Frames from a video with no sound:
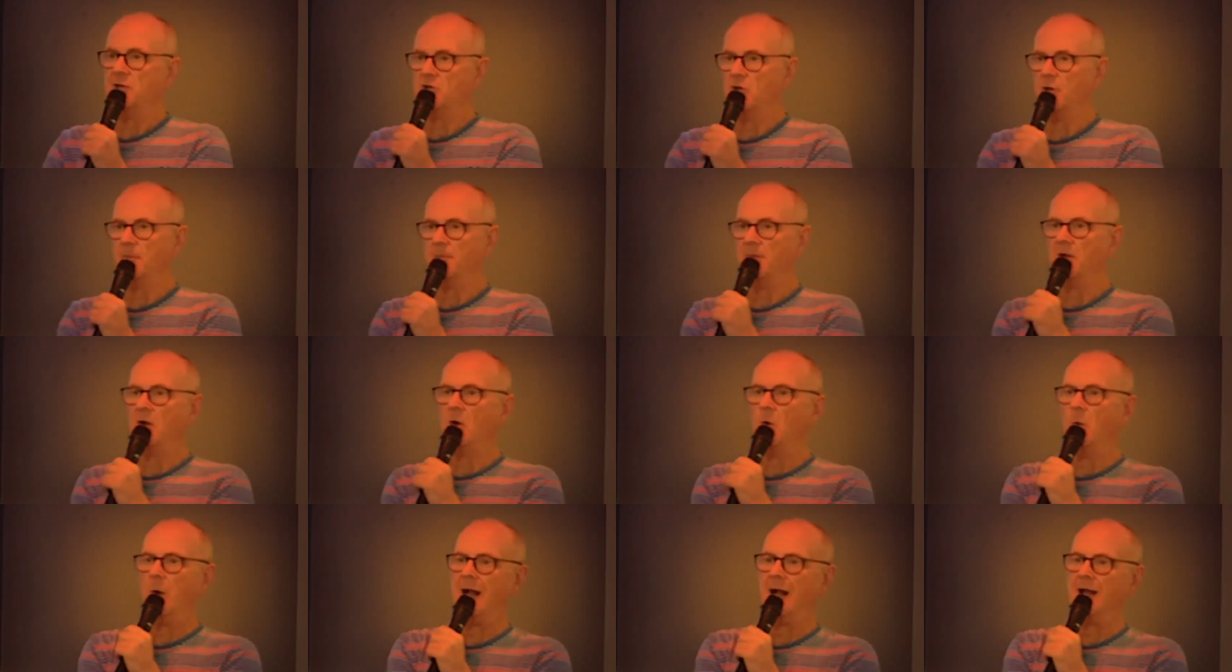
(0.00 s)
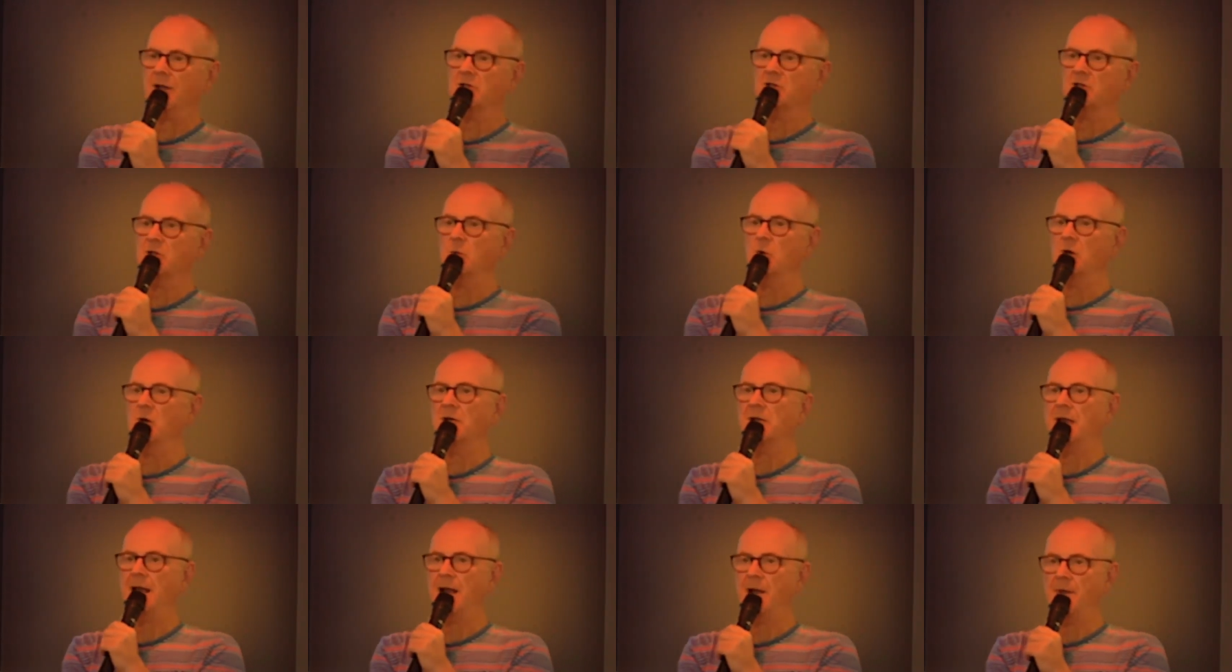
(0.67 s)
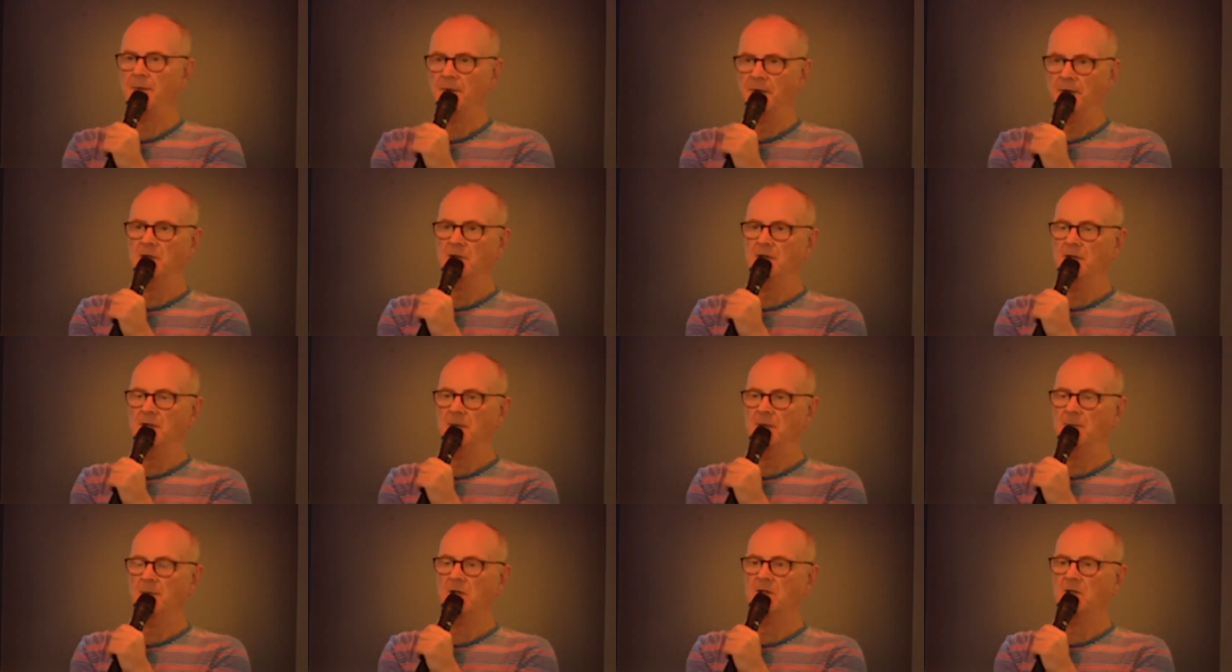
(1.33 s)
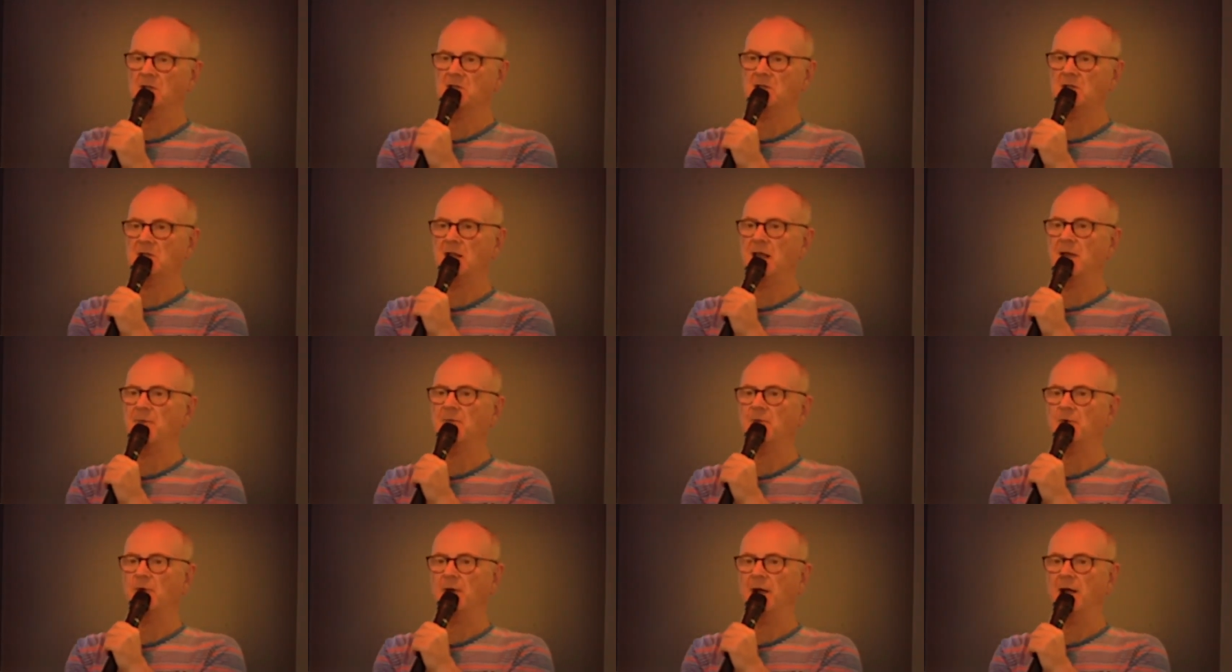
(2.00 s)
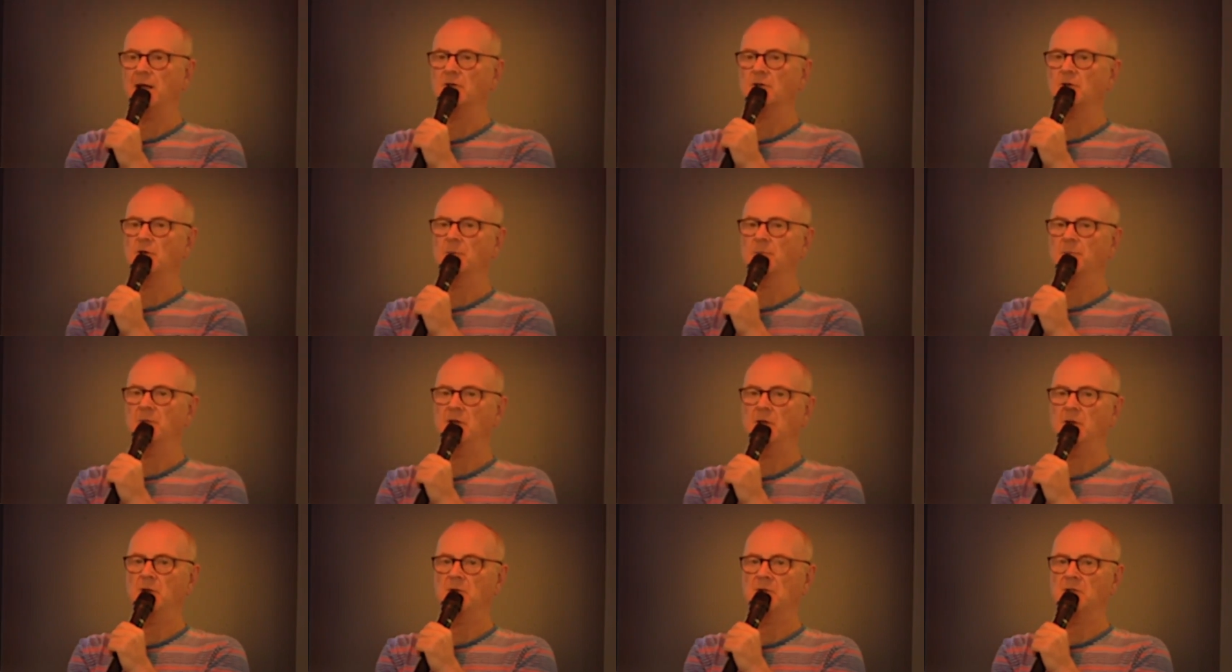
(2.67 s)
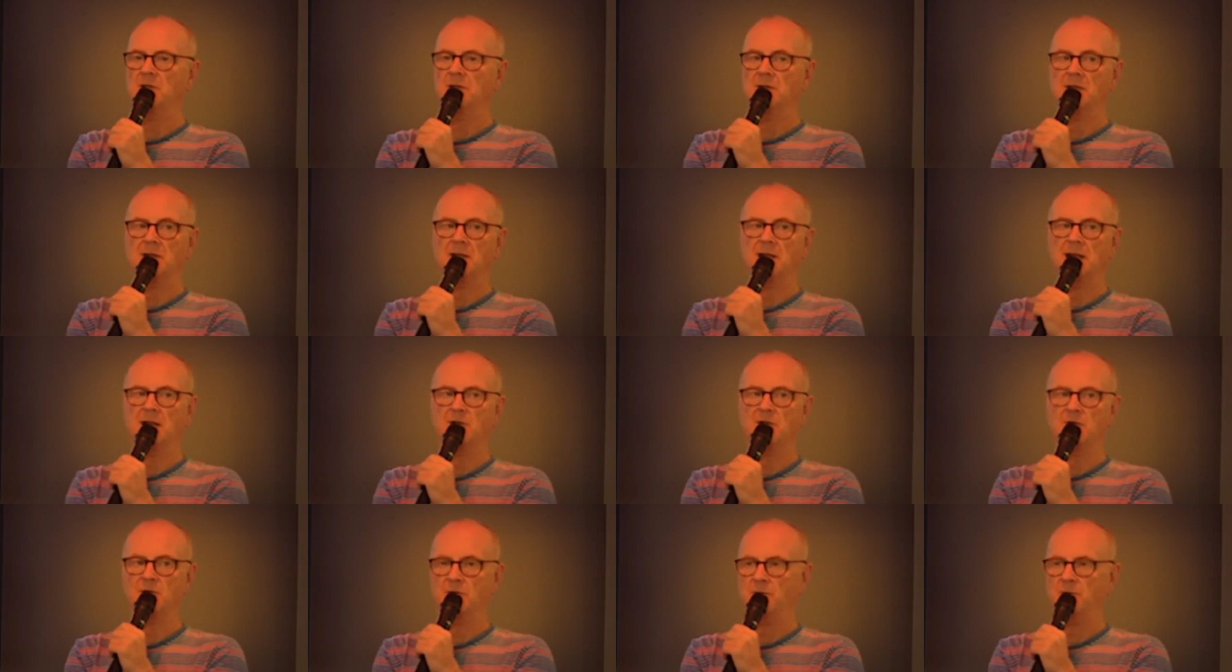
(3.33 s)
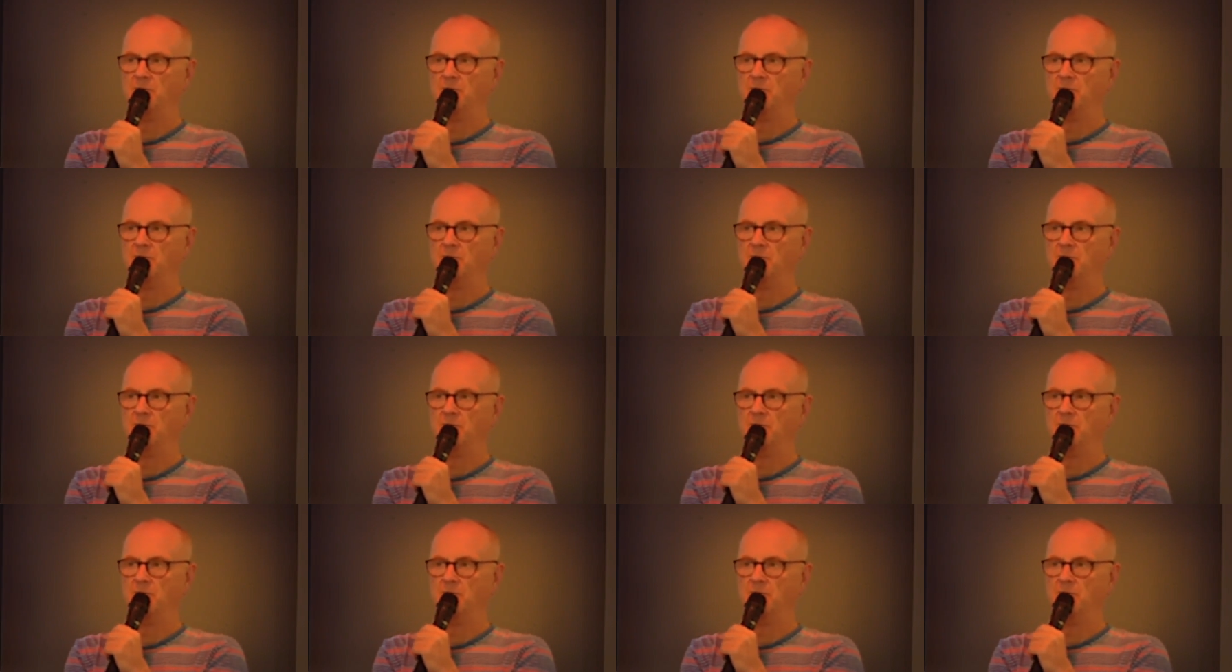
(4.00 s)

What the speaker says: took me a while to work out that the Modern Slavery Act could be used in the classroom.